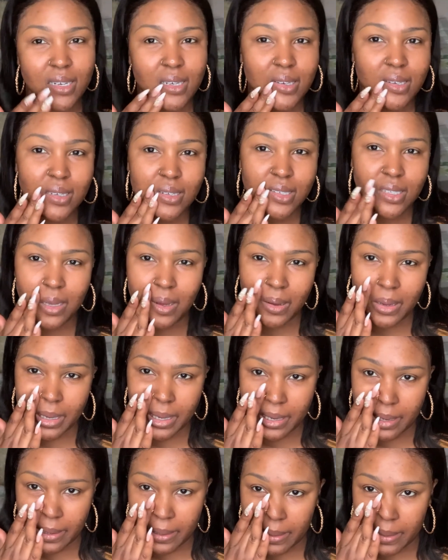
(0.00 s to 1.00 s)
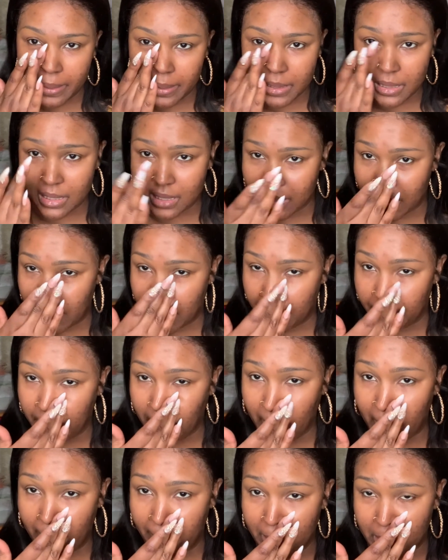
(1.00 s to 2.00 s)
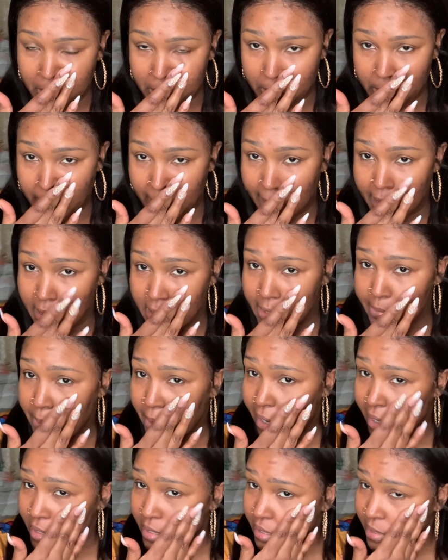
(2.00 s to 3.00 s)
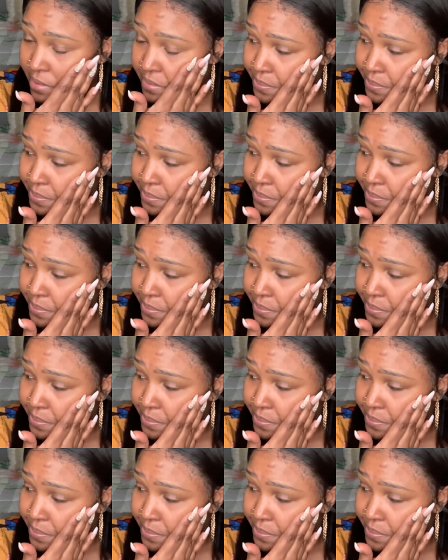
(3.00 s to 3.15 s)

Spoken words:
So yeah, it's I'm enjoying this product,